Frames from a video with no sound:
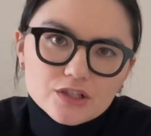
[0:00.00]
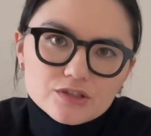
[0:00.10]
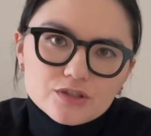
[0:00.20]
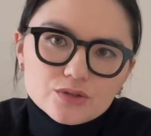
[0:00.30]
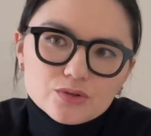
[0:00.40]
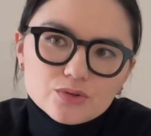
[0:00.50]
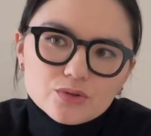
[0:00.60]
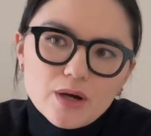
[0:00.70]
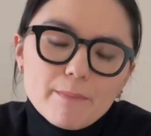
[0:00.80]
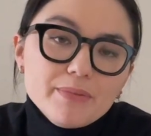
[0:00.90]

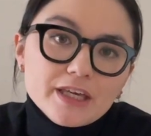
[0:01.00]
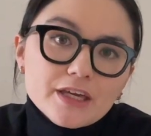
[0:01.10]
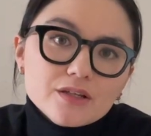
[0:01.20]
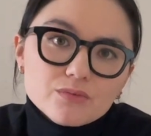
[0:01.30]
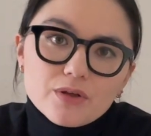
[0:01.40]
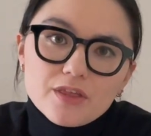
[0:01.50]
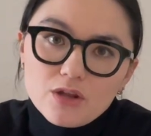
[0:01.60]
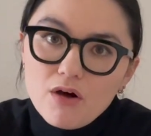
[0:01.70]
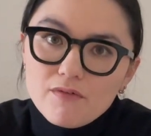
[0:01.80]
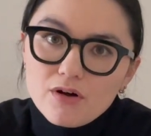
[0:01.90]
to begin with the
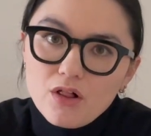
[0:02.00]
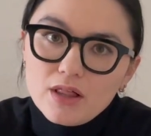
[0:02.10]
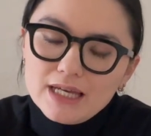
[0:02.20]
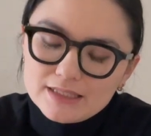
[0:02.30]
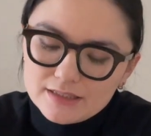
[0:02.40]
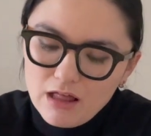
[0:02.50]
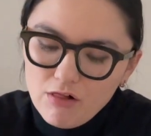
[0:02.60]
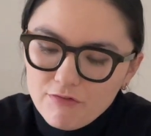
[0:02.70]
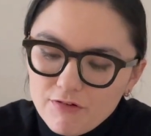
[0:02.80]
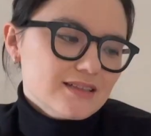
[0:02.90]
novel
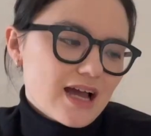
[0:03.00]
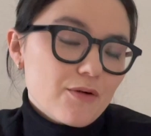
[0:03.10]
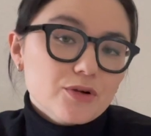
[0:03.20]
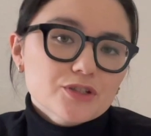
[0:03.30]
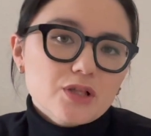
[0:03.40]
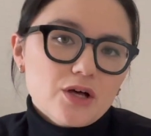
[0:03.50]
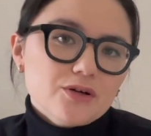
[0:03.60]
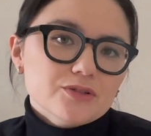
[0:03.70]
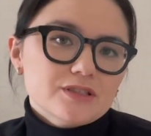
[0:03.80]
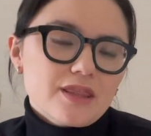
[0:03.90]
itself. I want to
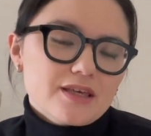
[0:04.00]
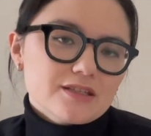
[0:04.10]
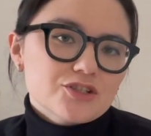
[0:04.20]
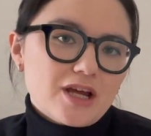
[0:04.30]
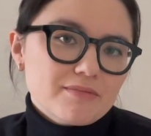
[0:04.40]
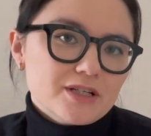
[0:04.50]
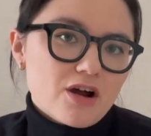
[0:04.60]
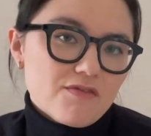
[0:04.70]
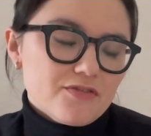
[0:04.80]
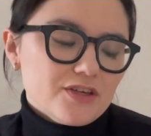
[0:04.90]
close this chapter
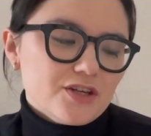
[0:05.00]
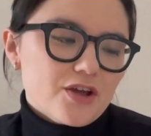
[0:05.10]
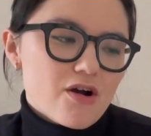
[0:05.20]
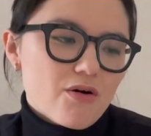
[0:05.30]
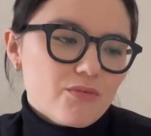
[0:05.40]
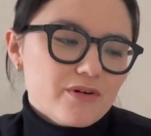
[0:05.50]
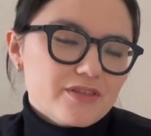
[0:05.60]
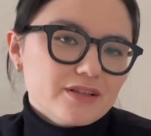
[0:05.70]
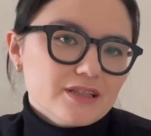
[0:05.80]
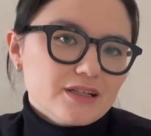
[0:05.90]
of the video
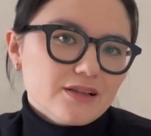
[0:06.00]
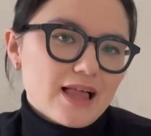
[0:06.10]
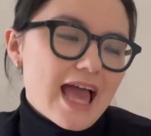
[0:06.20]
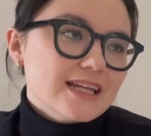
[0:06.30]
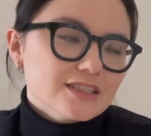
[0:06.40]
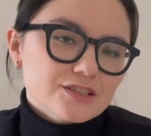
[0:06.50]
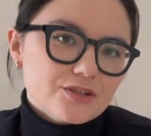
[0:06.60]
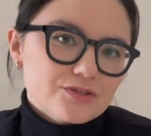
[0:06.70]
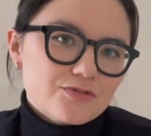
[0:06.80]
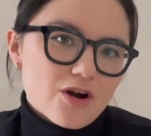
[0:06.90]
with a little
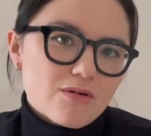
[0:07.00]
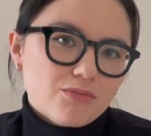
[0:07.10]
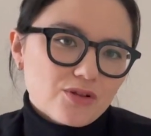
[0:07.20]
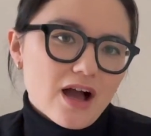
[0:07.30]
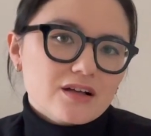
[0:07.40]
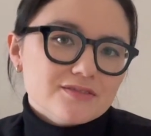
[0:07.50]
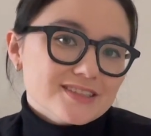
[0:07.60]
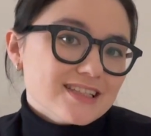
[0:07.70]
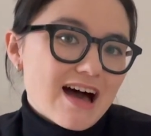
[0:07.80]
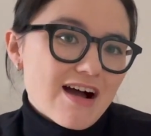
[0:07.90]
anecdote from
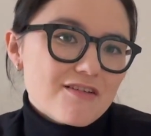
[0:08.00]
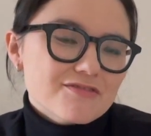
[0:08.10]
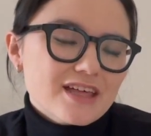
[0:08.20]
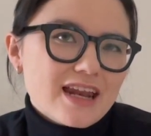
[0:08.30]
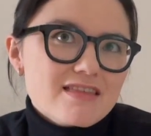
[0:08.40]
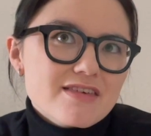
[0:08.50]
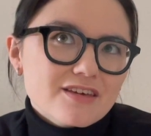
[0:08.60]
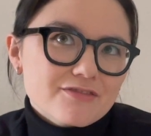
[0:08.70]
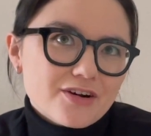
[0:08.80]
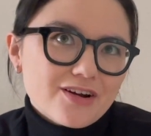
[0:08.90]
Bulgakov's life that I
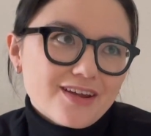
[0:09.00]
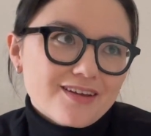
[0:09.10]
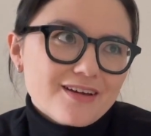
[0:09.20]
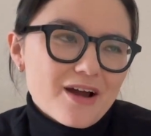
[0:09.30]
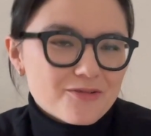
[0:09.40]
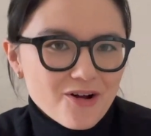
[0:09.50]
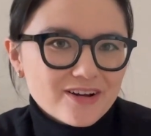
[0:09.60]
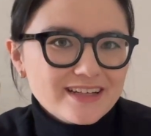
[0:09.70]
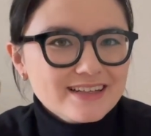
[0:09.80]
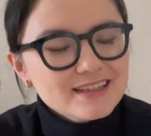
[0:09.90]
think very
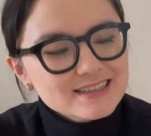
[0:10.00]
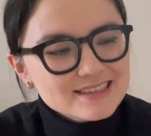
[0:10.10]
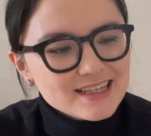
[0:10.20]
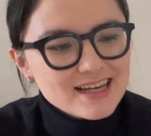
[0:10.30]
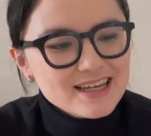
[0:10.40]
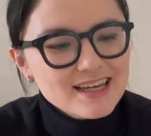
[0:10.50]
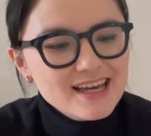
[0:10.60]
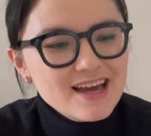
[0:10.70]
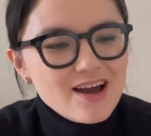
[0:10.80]
ironic, let's say.